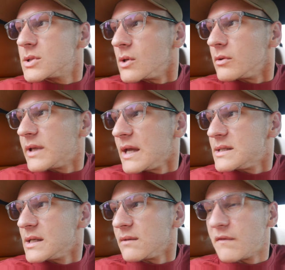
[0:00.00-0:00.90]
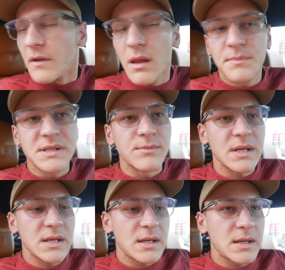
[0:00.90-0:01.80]
so Casey can fill up some
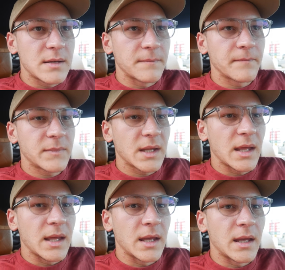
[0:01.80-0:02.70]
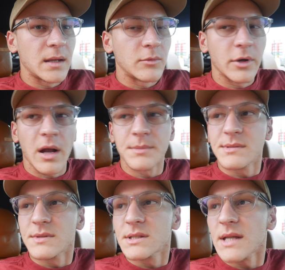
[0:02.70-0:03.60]
E, and we're grabbing
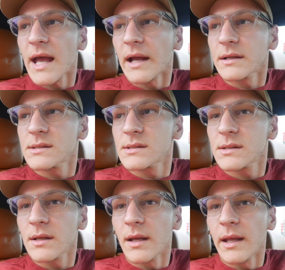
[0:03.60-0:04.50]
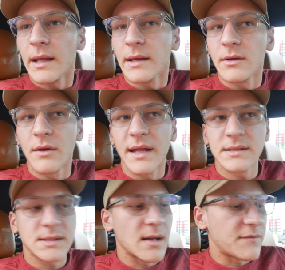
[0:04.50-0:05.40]
some snacks and all that
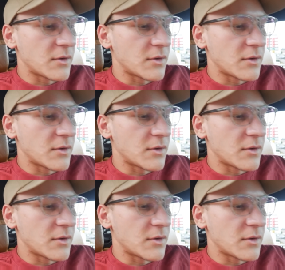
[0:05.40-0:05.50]
stuff. We're